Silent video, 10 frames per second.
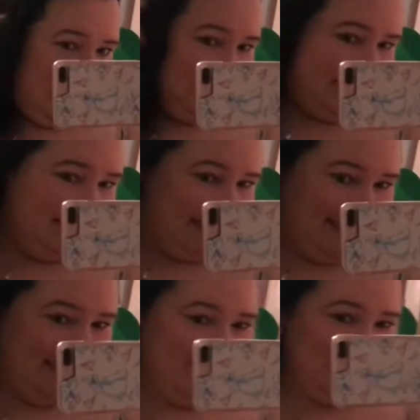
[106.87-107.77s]
I just need
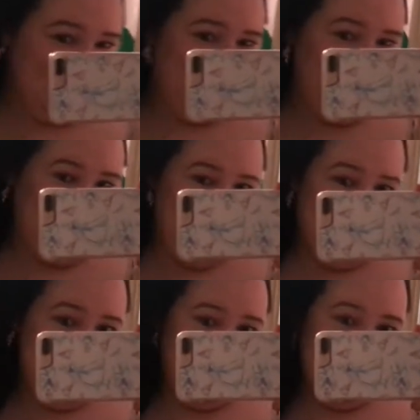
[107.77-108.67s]
to do something with
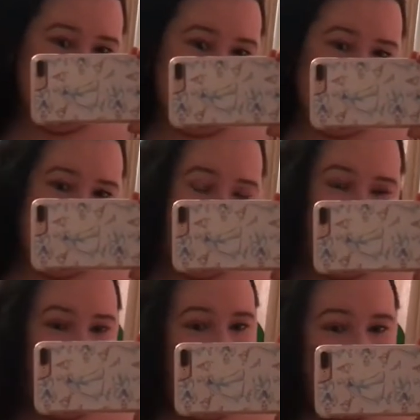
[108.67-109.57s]
this, so I'm
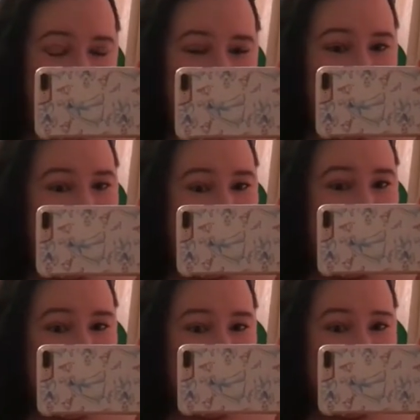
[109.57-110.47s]
going to try and straighten
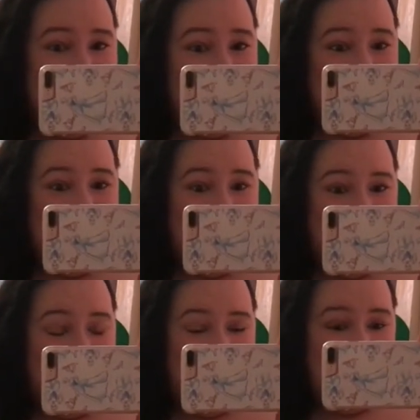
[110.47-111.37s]
it and then
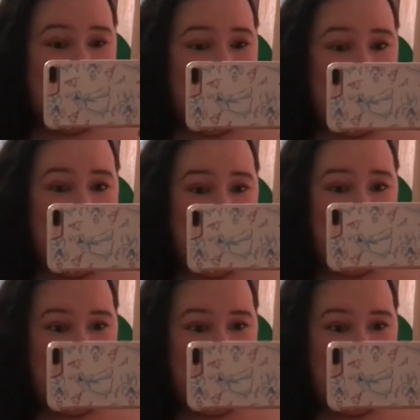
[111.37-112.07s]
see what we can do.